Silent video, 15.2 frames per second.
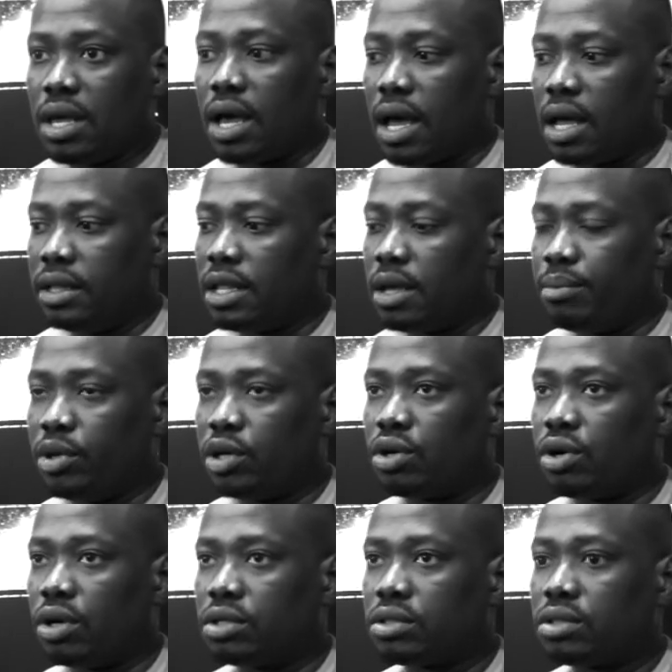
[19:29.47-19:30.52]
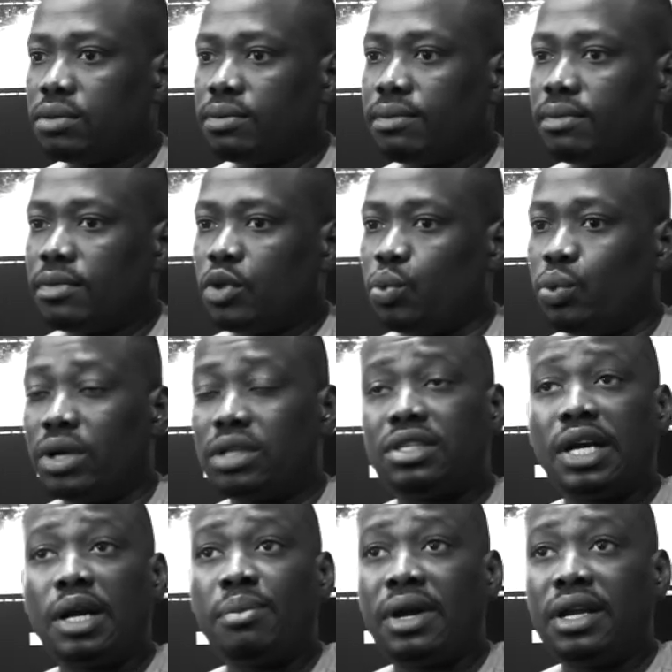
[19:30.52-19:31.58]
And then because we had
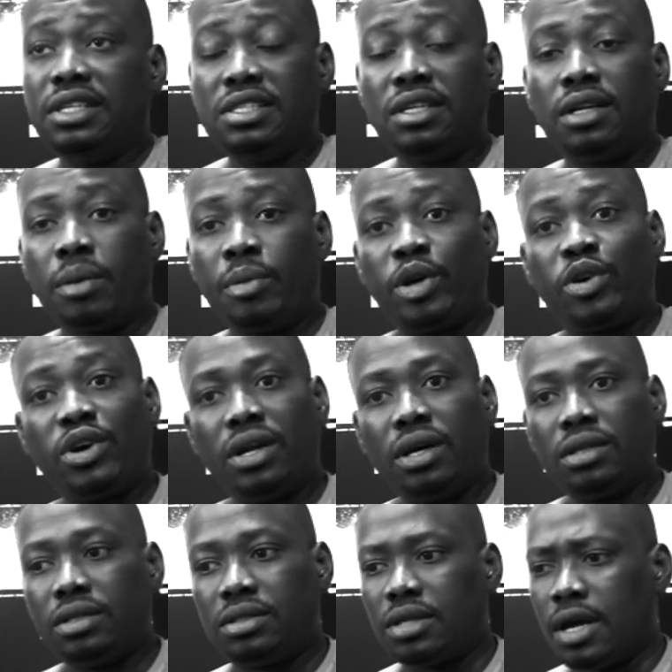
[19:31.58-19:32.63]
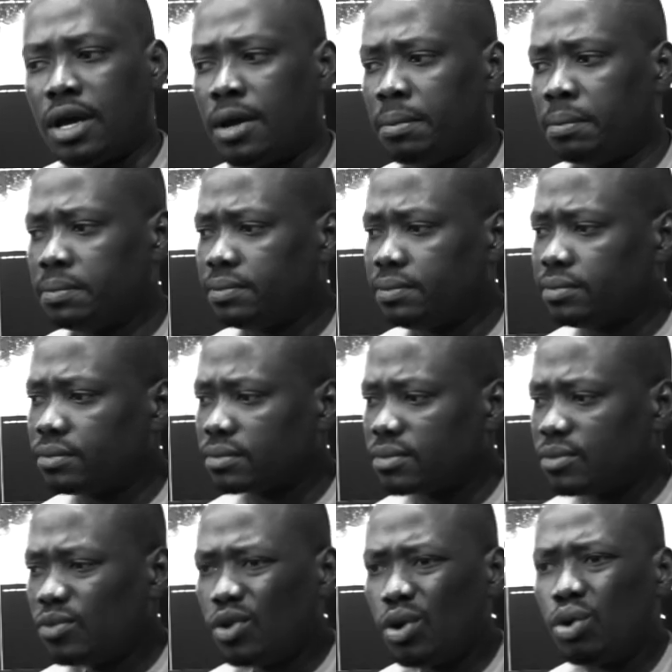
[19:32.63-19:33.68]
started managing Dami Crane at the time,
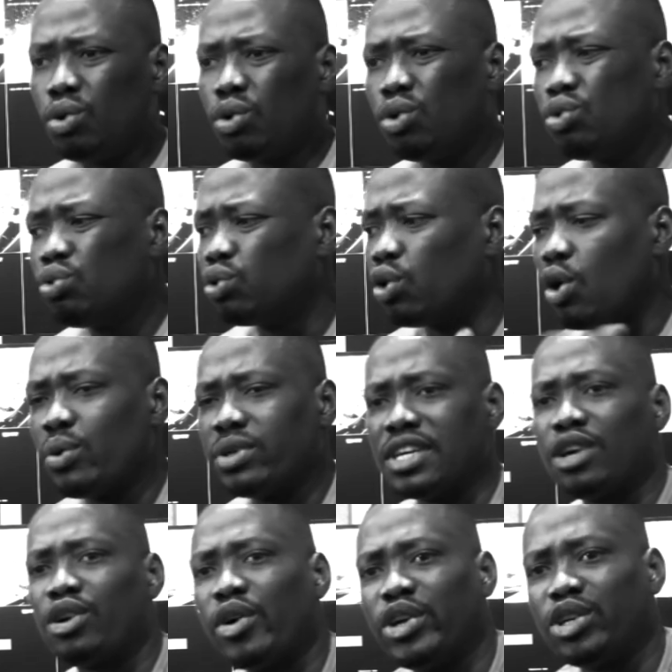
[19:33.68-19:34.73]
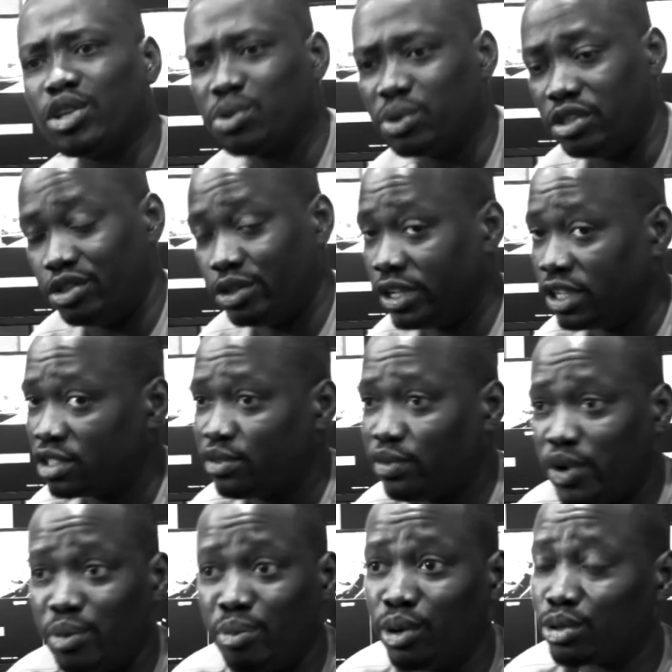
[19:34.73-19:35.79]
Lulu would always encourage us to drink
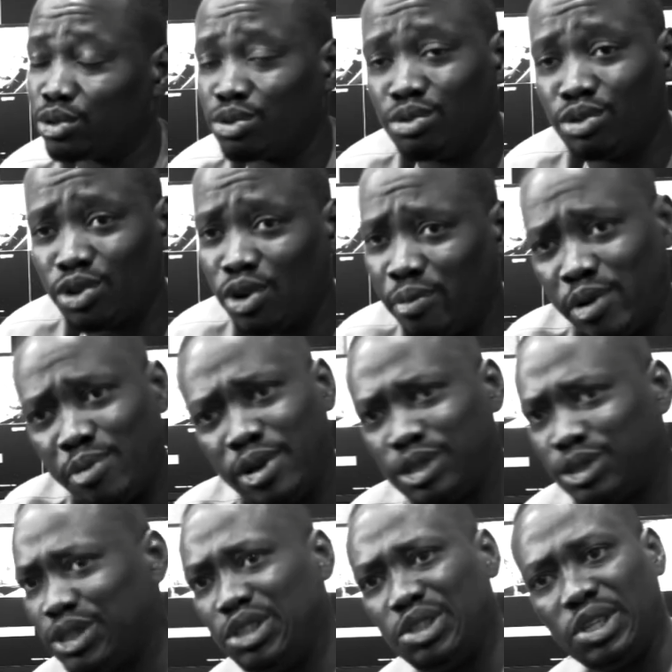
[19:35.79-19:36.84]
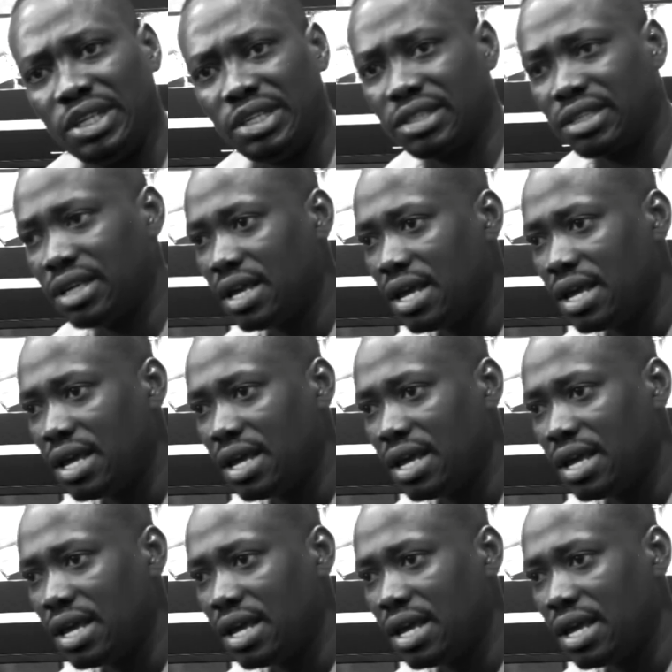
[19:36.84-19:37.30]
free bottles, complimentary drinks,